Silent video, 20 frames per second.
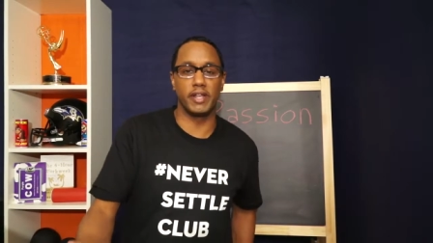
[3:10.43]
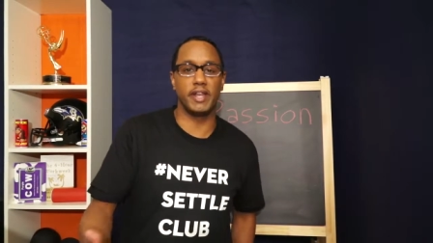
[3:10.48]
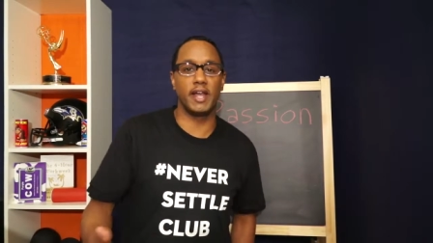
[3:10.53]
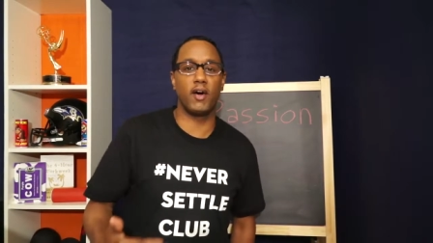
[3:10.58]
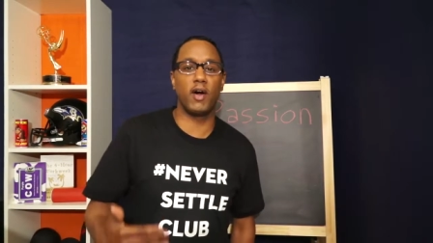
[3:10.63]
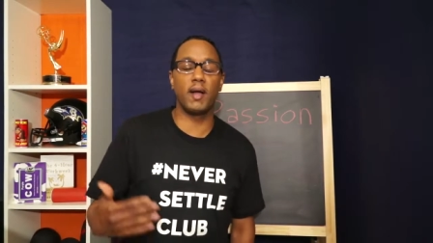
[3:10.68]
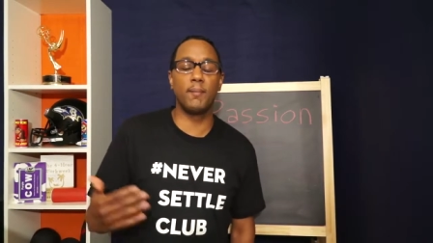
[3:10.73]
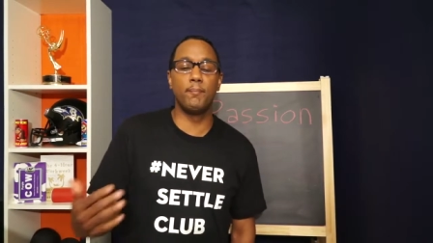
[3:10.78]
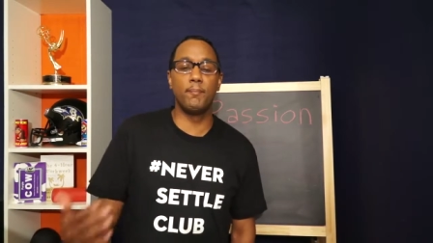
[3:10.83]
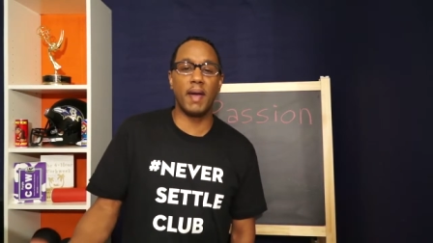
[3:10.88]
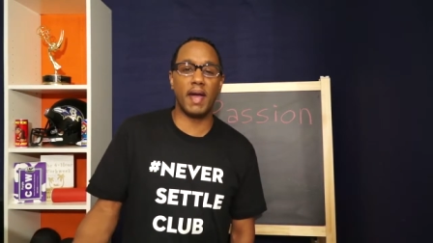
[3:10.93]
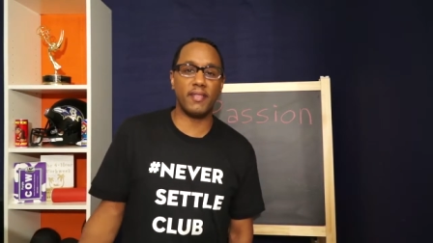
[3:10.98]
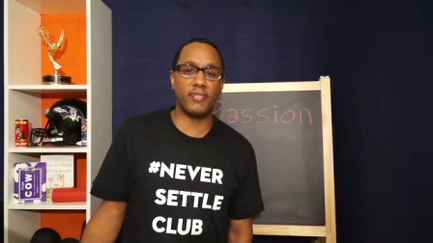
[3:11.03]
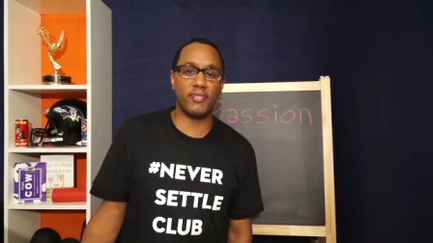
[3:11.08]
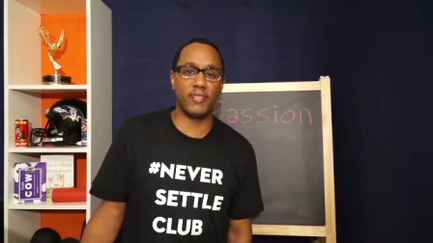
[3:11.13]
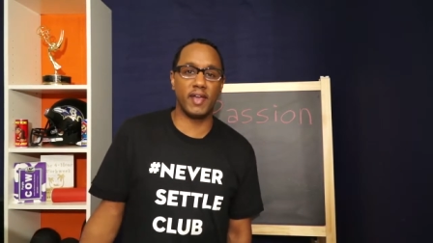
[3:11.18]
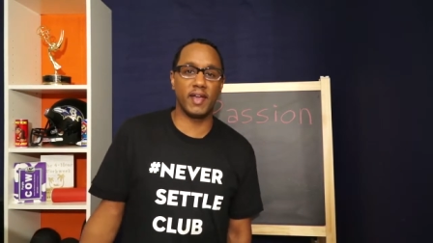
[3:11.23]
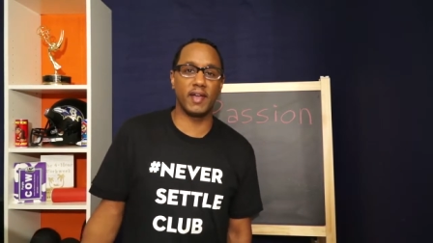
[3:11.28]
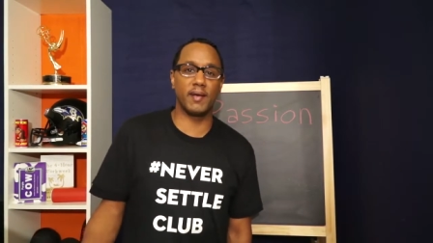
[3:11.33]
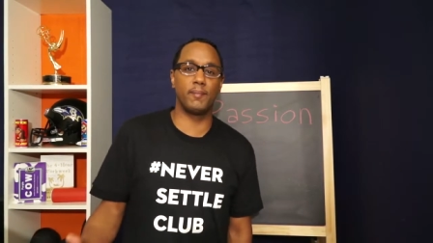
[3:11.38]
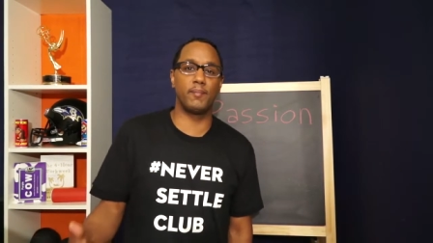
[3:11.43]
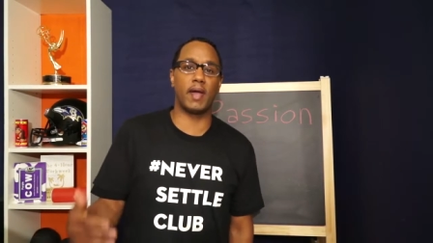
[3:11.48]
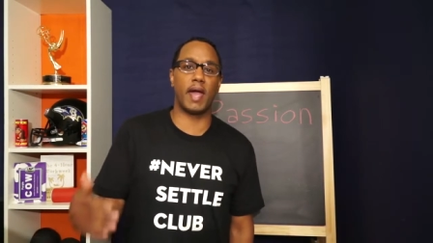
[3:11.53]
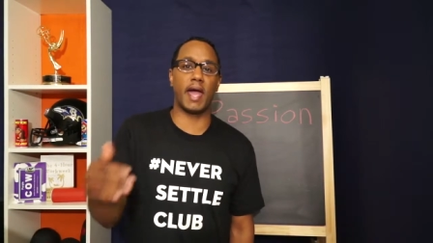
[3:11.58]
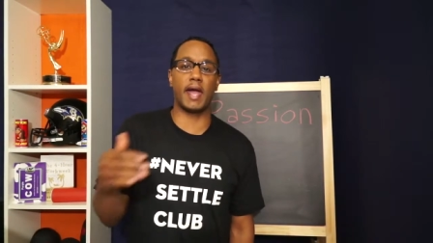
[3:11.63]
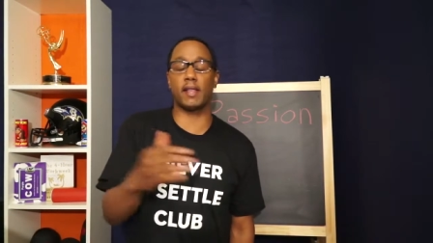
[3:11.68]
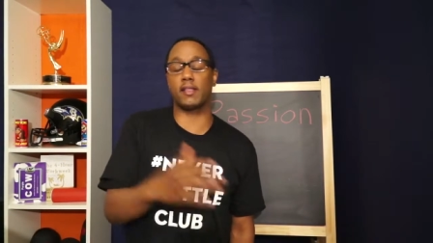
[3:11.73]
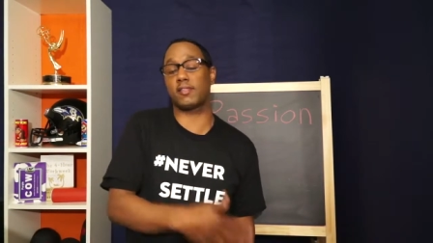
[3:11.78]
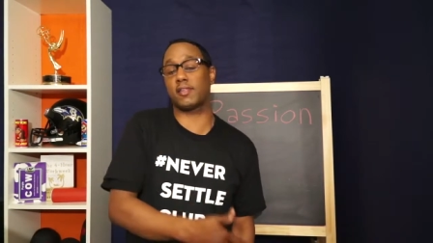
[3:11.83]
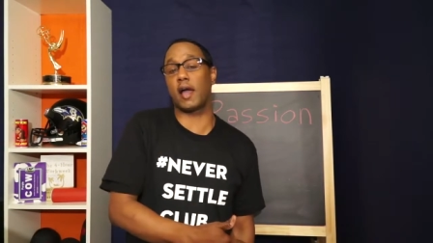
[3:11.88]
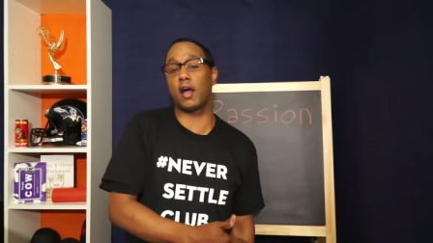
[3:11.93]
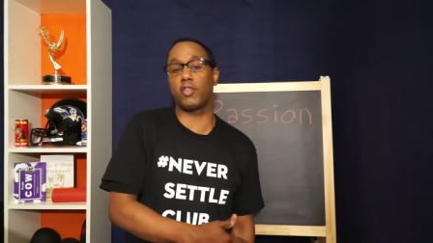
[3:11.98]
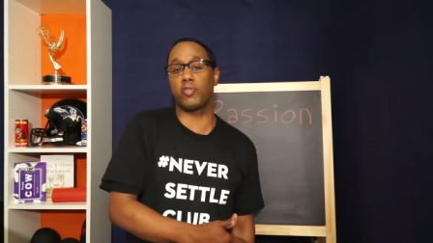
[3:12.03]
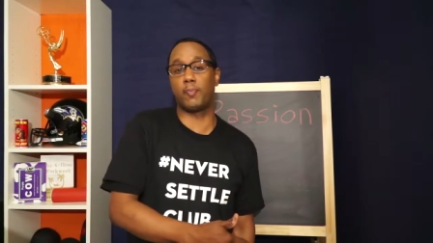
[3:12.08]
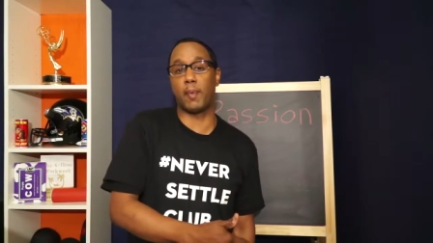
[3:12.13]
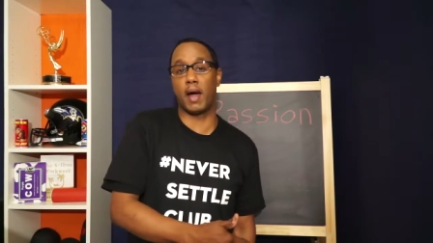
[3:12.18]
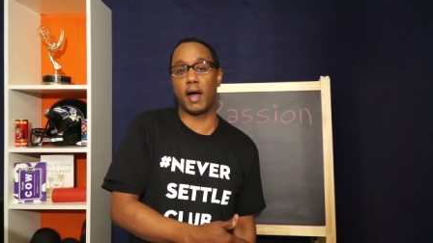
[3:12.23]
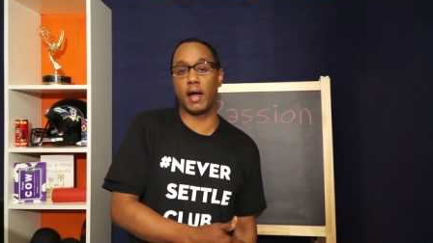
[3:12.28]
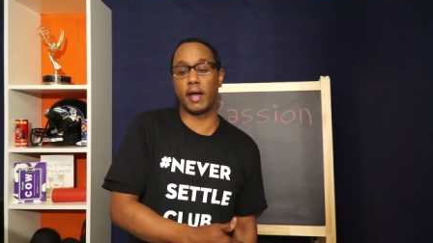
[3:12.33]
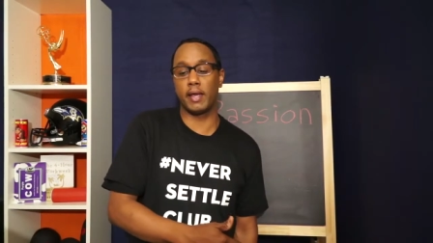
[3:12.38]
Now I met them at South
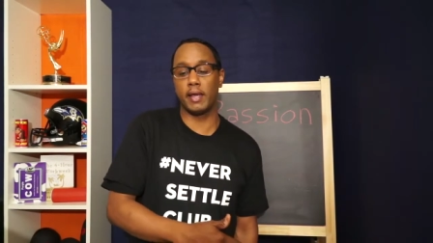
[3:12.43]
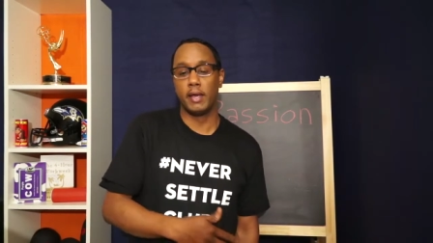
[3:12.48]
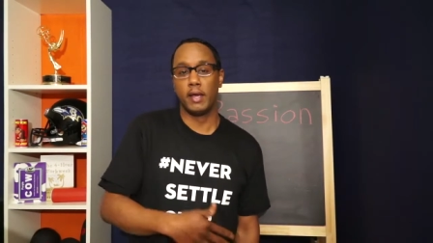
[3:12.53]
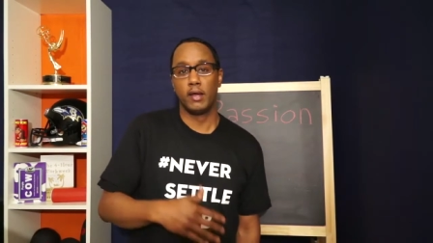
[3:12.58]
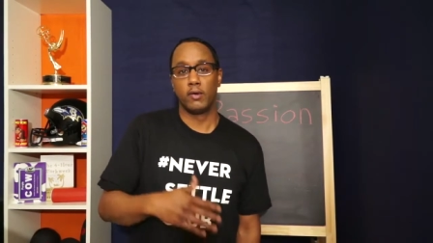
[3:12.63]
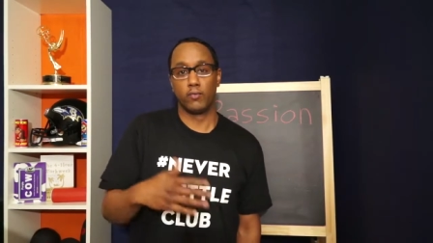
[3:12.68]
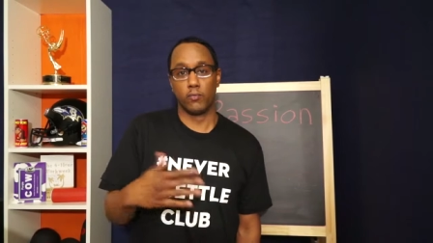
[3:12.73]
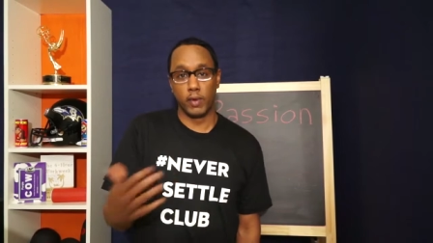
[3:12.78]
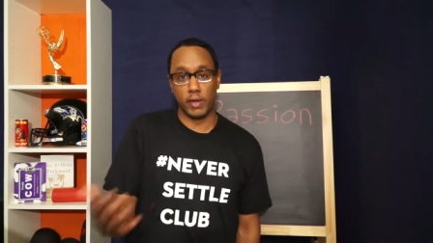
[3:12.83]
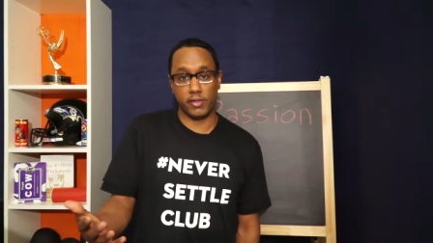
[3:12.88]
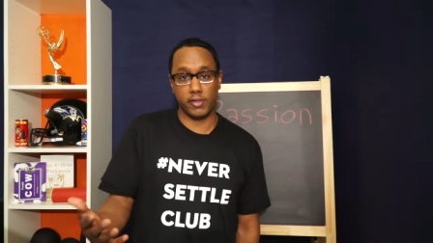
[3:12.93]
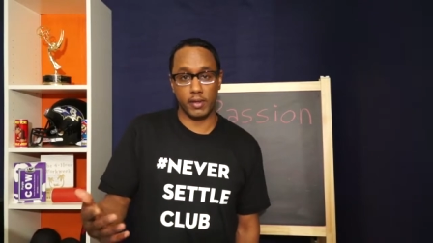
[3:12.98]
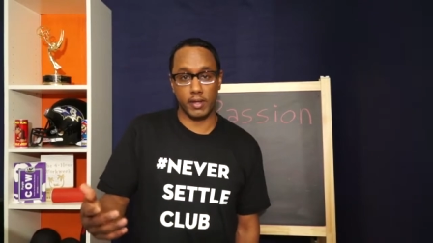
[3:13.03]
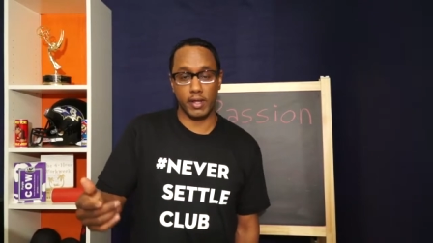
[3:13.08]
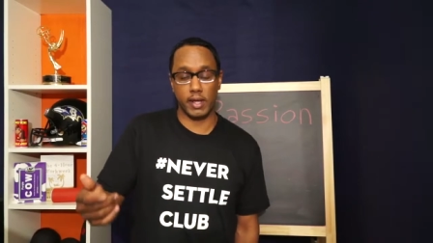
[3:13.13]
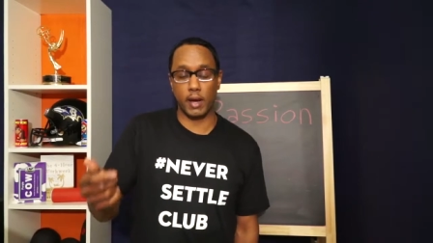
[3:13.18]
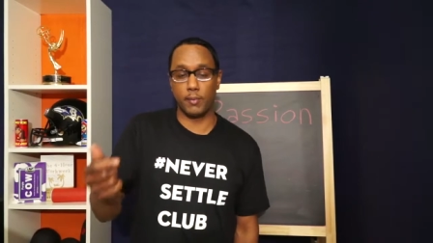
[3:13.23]
by recently.